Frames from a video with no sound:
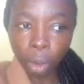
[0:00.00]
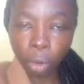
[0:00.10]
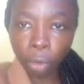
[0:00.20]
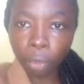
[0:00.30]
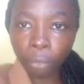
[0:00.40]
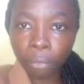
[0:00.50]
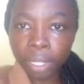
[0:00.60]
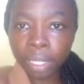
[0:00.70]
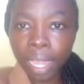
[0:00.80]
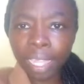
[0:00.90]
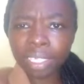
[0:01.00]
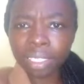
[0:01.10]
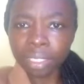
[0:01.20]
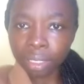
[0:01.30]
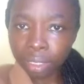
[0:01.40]
or in
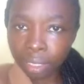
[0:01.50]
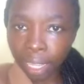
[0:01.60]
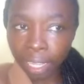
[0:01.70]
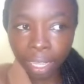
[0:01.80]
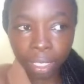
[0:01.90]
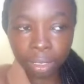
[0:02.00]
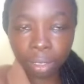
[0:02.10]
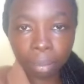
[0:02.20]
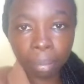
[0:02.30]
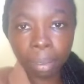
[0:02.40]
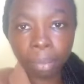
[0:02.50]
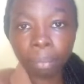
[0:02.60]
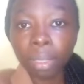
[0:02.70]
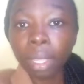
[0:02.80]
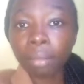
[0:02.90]
Argentina? I can't remember
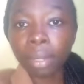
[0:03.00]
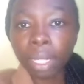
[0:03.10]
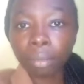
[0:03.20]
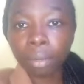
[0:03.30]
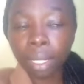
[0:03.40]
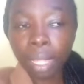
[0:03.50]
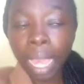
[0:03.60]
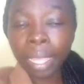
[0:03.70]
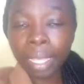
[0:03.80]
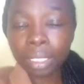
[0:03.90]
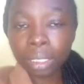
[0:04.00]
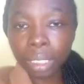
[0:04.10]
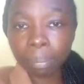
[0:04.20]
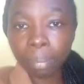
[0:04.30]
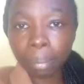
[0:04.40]
really, really, I can't
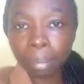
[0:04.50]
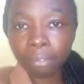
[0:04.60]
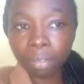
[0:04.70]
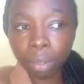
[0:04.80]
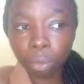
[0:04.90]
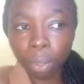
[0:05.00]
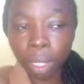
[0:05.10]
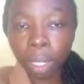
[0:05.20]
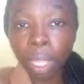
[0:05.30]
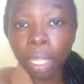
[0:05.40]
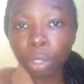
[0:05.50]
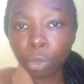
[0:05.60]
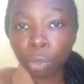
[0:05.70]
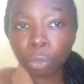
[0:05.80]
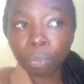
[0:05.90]
remember very well,
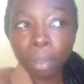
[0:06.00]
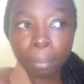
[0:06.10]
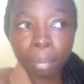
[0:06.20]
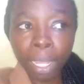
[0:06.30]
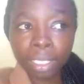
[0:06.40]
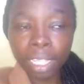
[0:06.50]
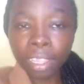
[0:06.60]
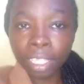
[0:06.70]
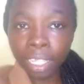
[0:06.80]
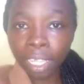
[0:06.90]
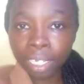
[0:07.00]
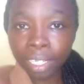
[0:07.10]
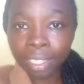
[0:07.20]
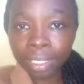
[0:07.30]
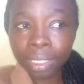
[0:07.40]
you know. But they had
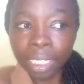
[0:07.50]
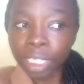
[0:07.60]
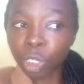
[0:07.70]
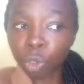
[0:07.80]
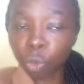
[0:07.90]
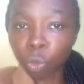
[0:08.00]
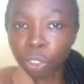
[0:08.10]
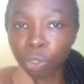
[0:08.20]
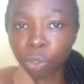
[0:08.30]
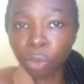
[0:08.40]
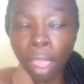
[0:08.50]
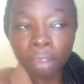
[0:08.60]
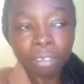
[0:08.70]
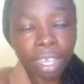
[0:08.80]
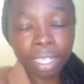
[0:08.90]
this issue, you know,
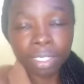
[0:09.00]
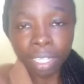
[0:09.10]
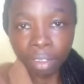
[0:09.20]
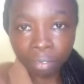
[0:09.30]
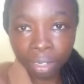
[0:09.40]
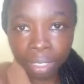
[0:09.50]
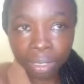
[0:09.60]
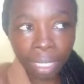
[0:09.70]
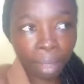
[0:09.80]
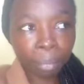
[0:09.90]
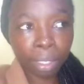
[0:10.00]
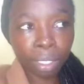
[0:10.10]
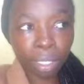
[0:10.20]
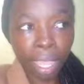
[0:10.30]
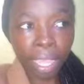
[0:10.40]
African Tigress
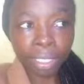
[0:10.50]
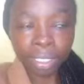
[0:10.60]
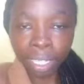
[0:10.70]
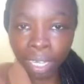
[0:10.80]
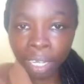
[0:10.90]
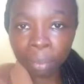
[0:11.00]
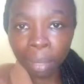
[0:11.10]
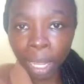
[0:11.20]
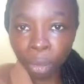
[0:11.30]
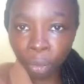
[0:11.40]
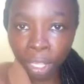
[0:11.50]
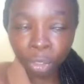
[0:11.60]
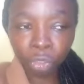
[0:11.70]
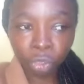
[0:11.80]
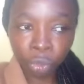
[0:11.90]
coming and telling Marwa,
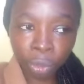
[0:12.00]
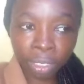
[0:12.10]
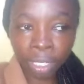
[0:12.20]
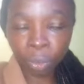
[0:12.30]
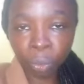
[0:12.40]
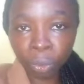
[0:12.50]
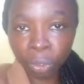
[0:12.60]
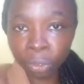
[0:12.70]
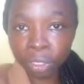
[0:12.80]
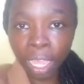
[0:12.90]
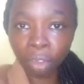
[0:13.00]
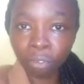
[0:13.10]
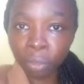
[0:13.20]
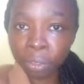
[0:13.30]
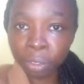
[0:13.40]
you thought I could not
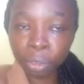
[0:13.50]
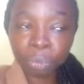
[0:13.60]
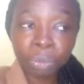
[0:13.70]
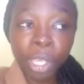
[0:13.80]
afford, you know,